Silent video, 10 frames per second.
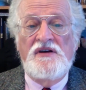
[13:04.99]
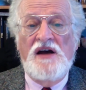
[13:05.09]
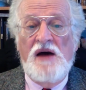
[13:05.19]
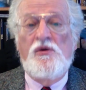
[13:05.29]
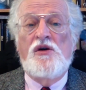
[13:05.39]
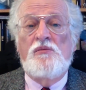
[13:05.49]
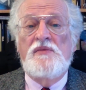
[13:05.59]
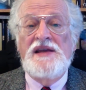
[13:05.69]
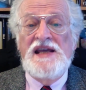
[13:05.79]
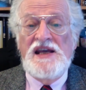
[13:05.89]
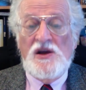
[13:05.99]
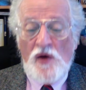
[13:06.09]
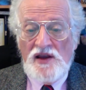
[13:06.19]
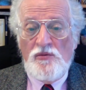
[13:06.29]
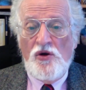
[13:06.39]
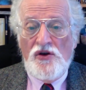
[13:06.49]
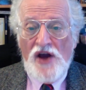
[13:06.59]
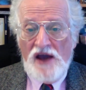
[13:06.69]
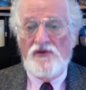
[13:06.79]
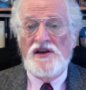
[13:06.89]
our incredible
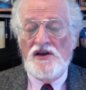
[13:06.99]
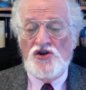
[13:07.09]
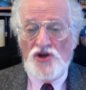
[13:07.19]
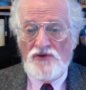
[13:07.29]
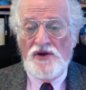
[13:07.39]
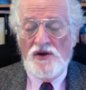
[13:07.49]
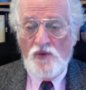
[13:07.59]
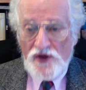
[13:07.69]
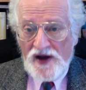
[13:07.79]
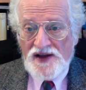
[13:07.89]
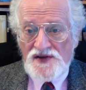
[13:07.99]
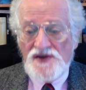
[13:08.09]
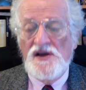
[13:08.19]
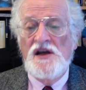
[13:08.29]
Nairi Tajirian with us,